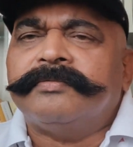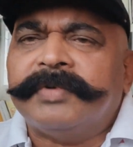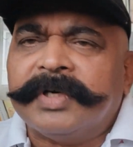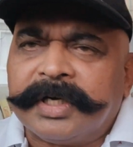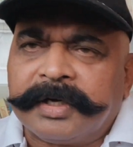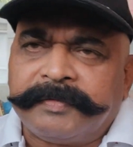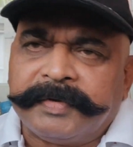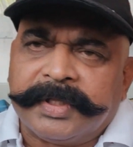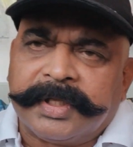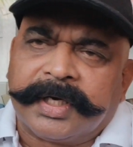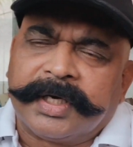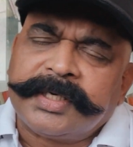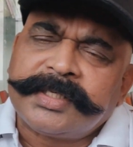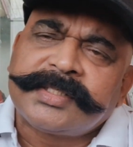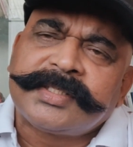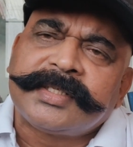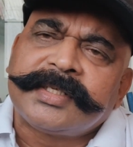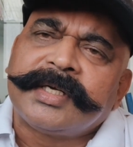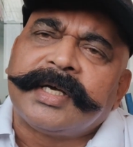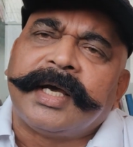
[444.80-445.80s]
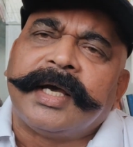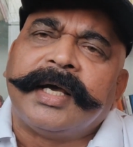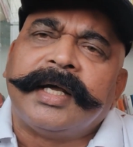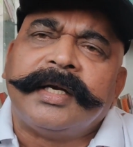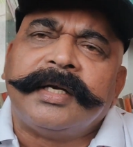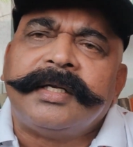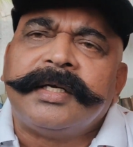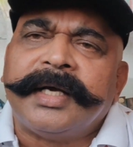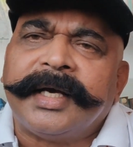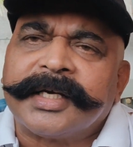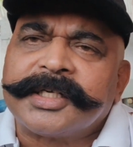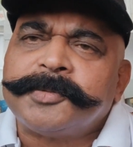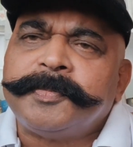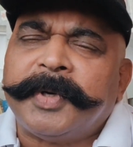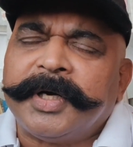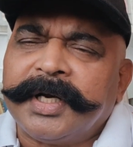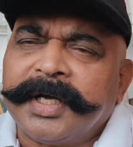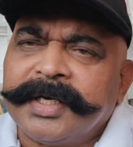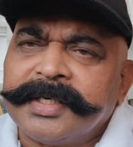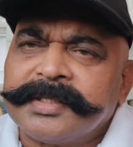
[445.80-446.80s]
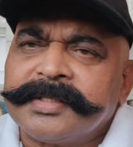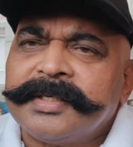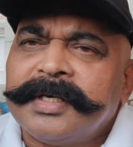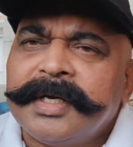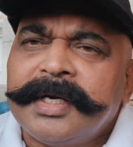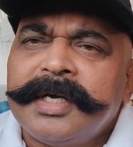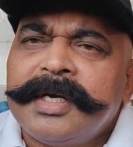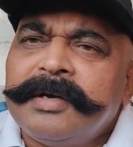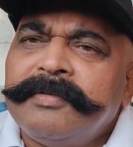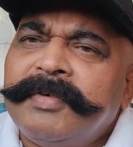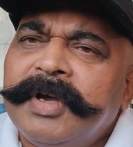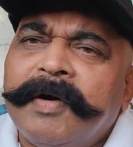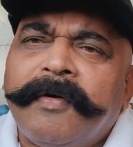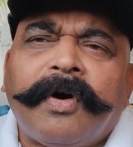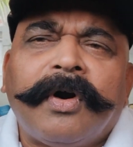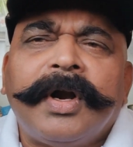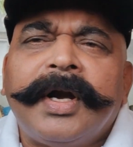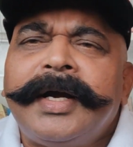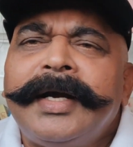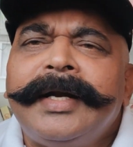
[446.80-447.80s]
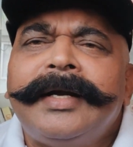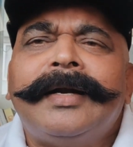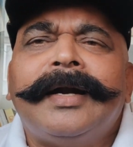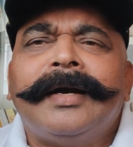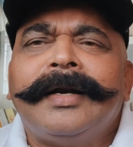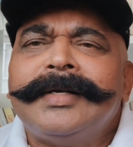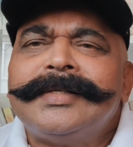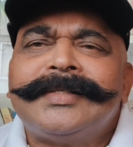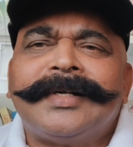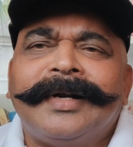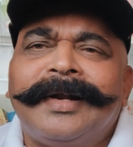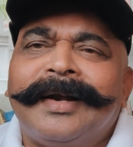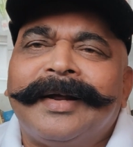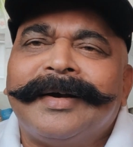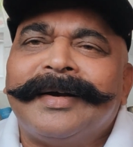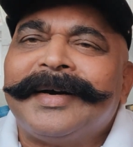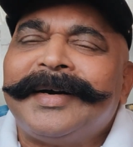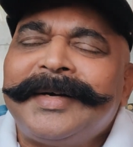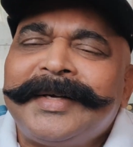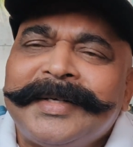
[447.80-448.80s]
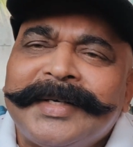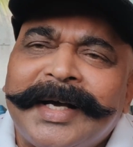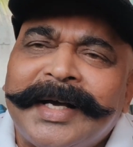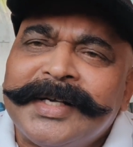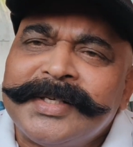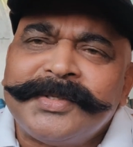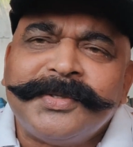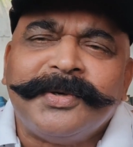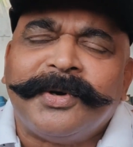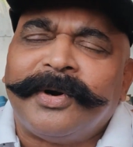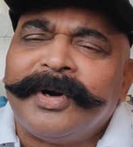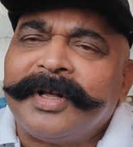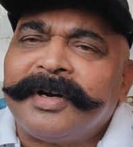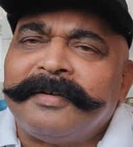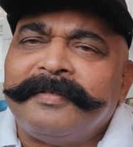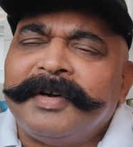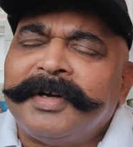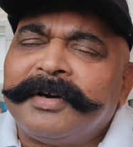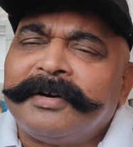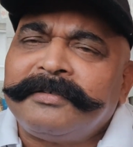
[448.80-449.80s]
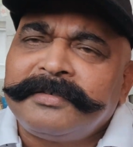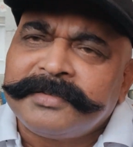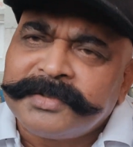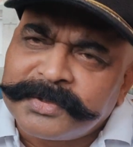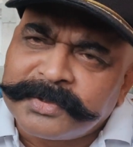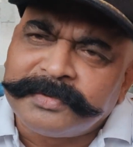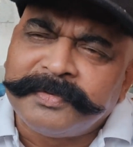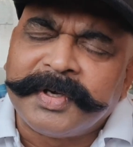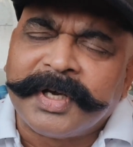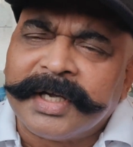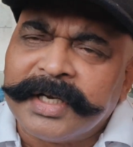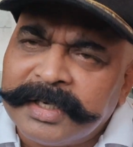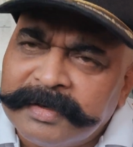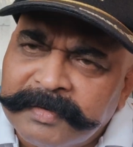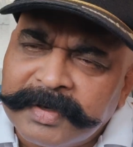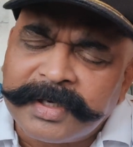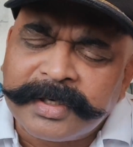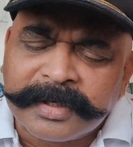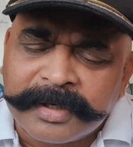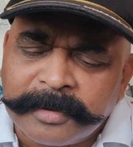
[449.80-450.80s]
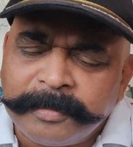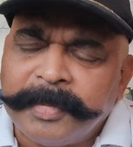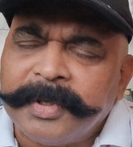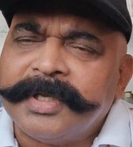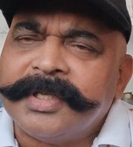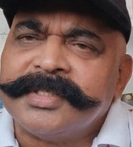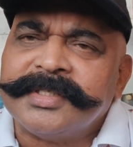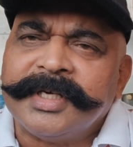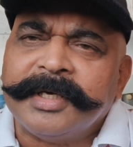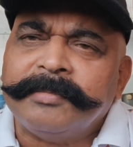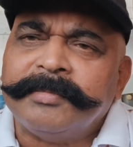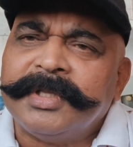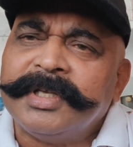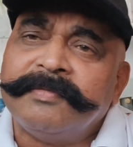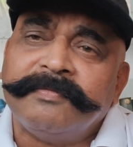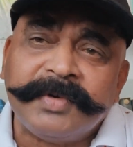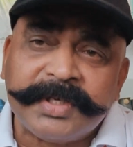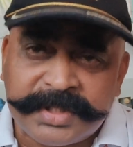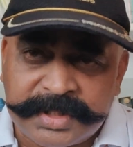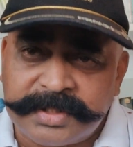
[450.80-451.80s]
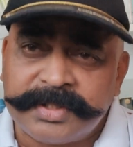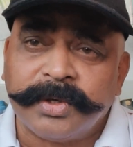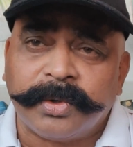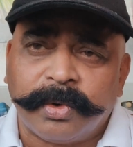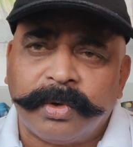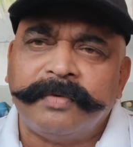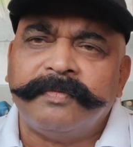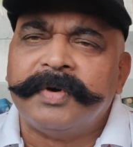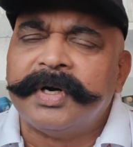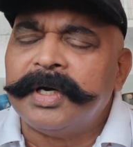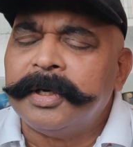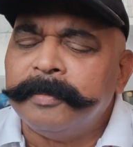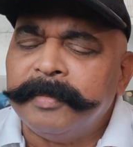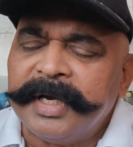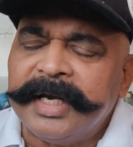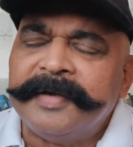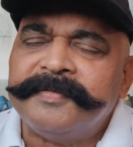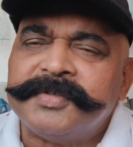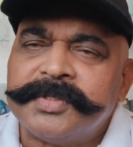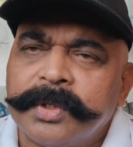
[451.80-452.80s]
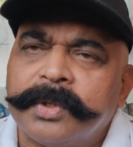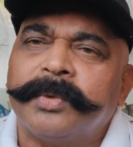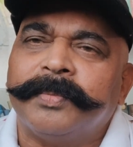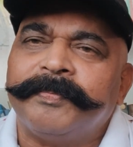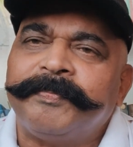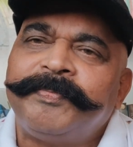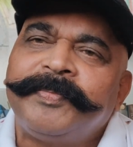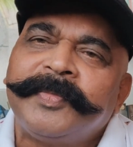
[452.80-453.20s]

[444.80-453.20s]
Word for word: wherewithals and expertise we have already done in sri lanka as you all are aware of so we can even repeat the same thing which the whole world believes so